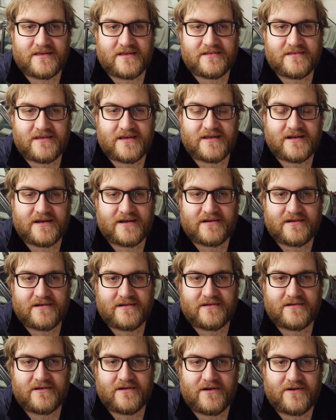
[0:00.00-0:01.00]
the interior
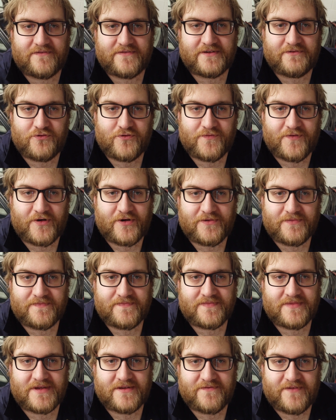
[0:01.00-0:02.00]
of the
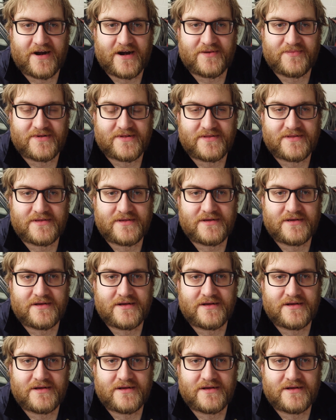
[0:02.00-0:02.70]
Rover convertible